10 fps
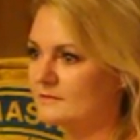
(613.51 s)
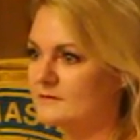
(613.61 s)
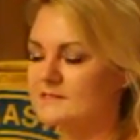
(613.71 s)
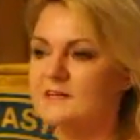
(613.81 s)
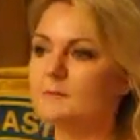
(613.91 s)

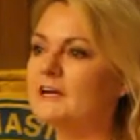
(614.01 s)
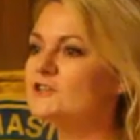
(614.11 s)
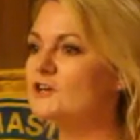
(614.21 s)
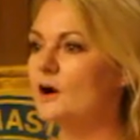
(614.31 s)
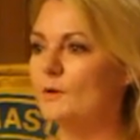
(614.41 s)
Somebody
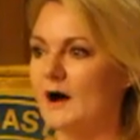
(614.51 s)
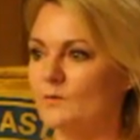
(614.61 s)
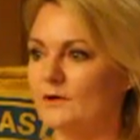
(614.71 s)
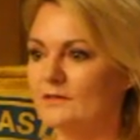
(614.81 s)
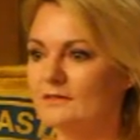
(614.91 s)
to go out
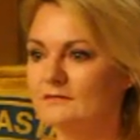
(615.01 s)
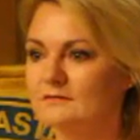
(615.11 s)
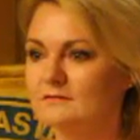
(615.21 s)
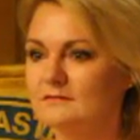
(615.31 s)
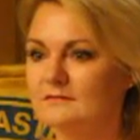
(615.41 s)
with,
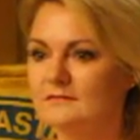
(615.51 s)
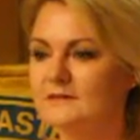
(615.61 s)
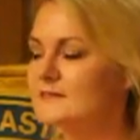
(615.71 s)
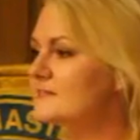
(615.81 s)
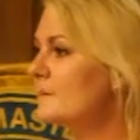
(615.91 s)

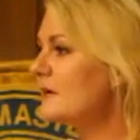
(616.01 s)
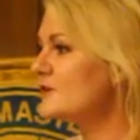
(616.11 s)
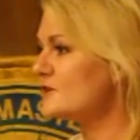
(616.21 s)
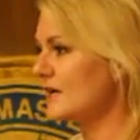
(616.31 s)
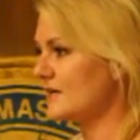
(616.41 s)
somebody
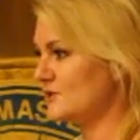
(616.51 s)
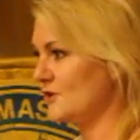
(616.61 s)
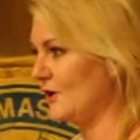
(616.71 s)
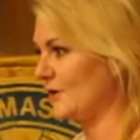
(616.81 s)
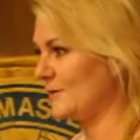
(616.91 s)
to get
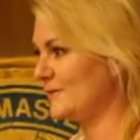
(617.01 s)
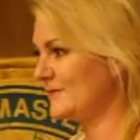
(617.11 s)
to know,